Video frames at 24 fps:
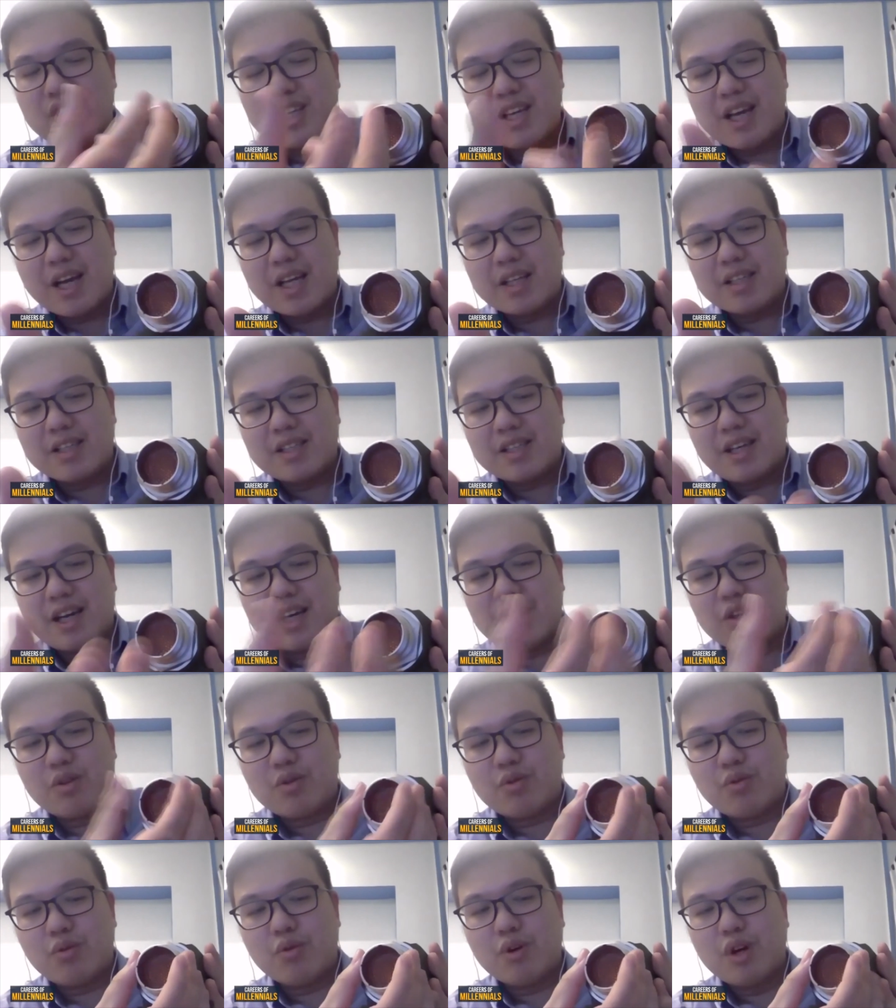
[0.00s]
other side
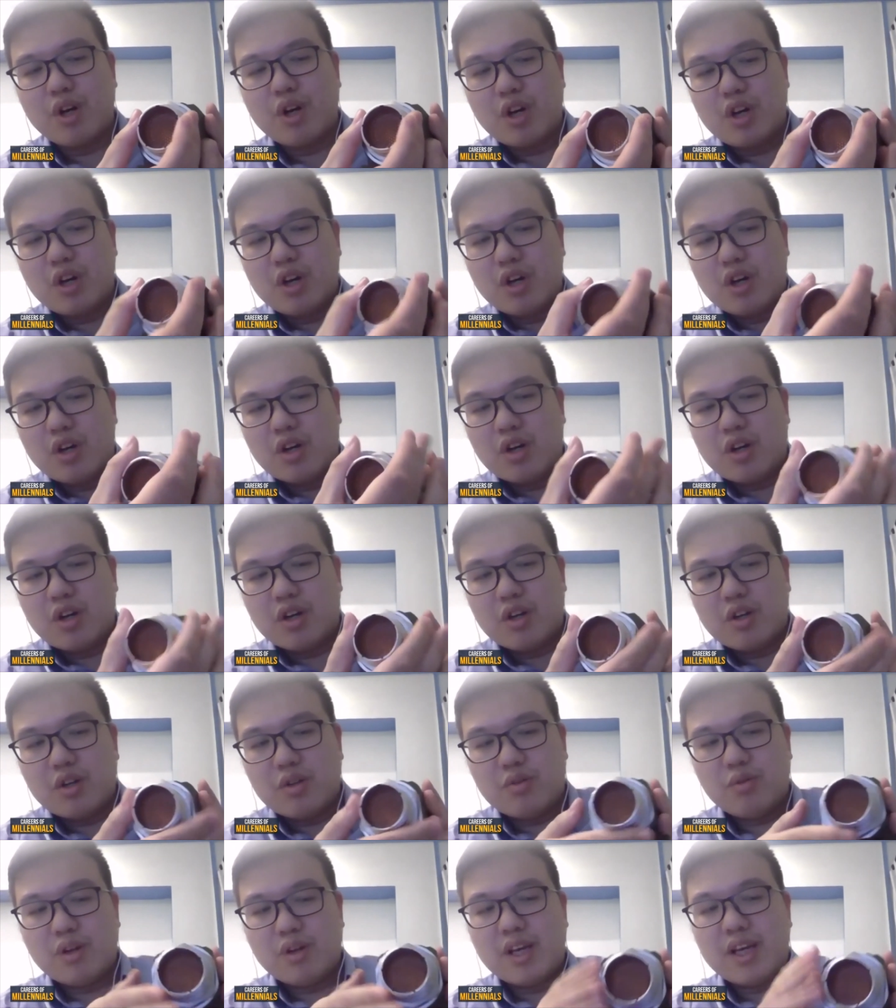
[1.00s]
to
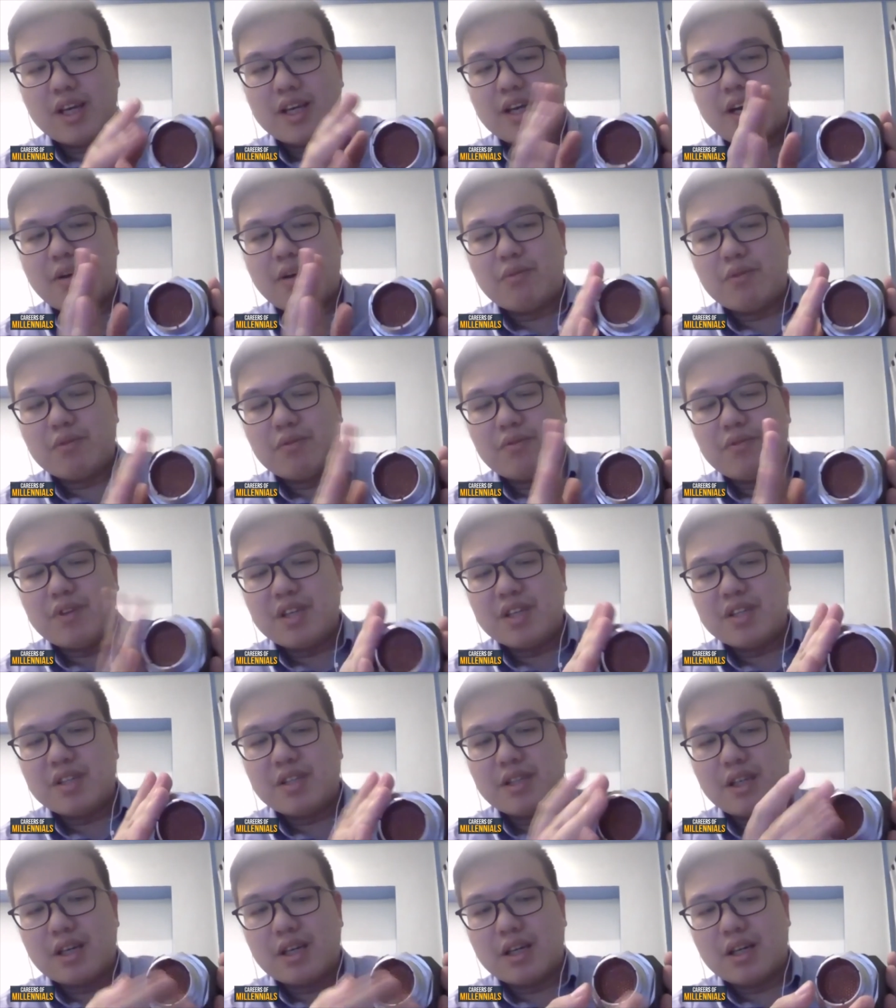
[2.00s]
link up with
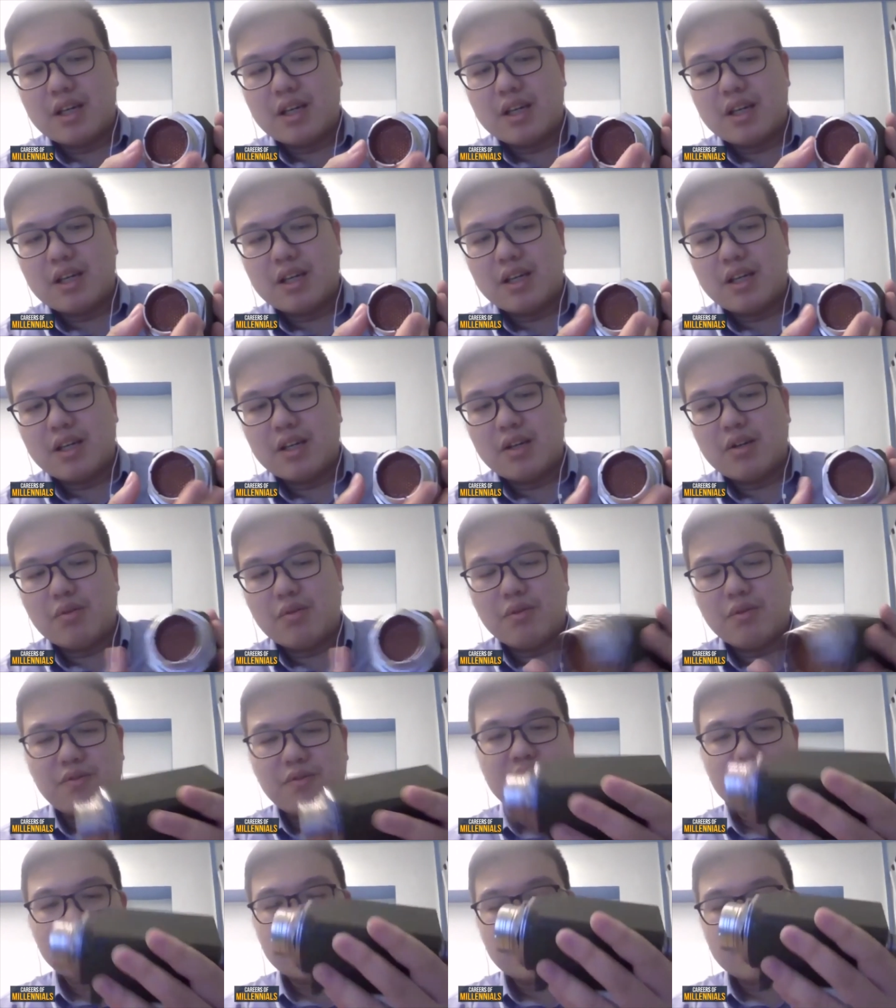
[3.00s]
this
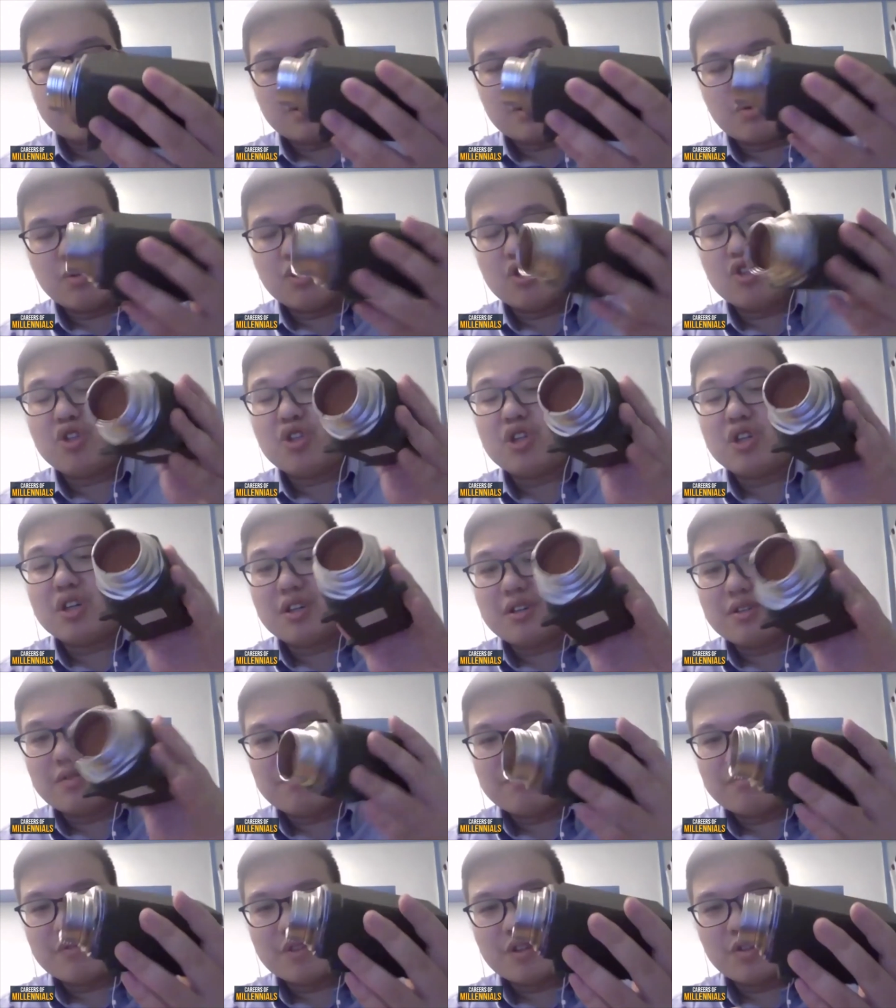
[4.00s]
switch here.
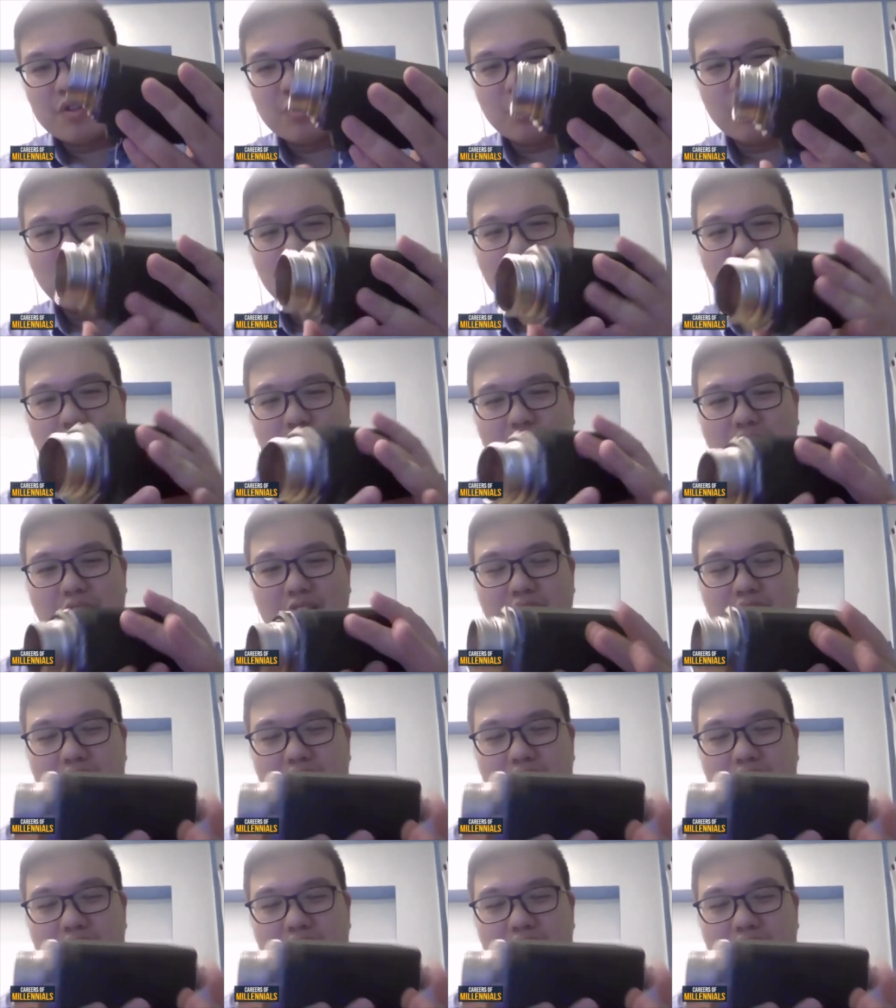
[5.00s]
So think